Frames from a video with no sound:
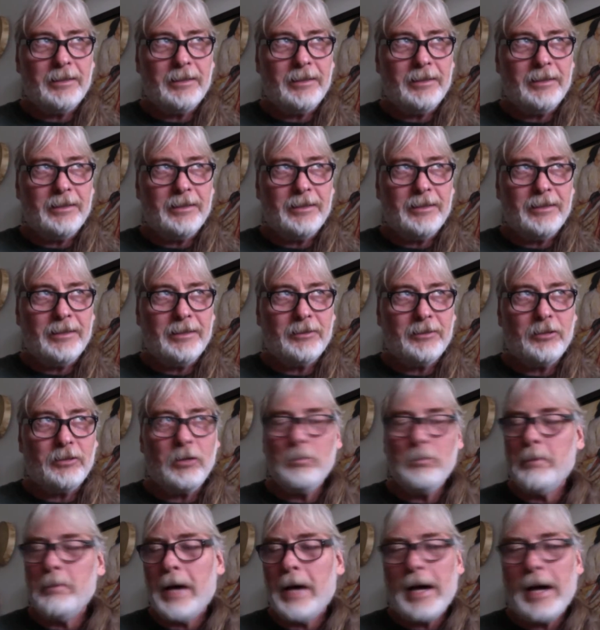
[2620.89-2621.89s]
it's
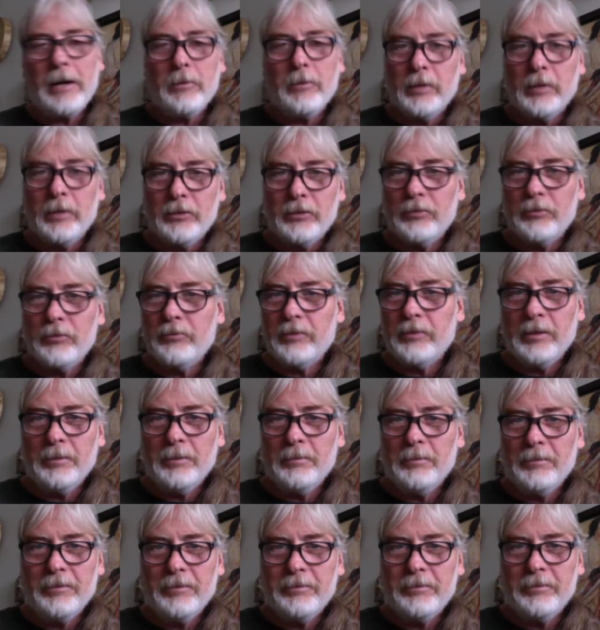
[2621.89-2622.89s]
so backwards
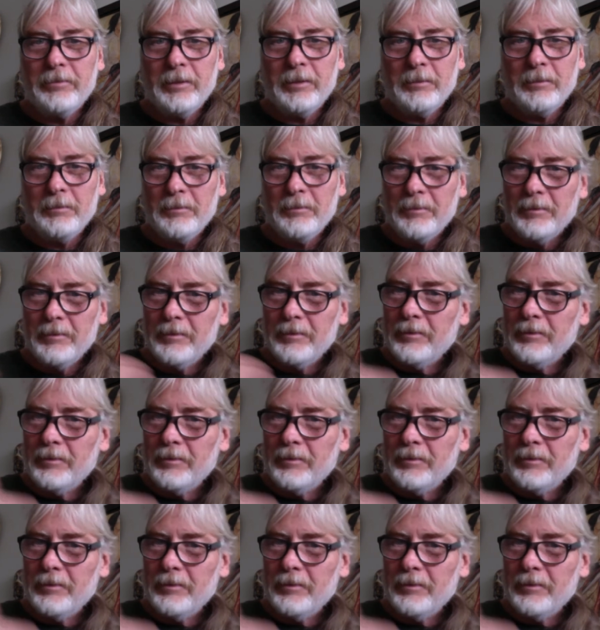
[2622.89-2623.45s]
from from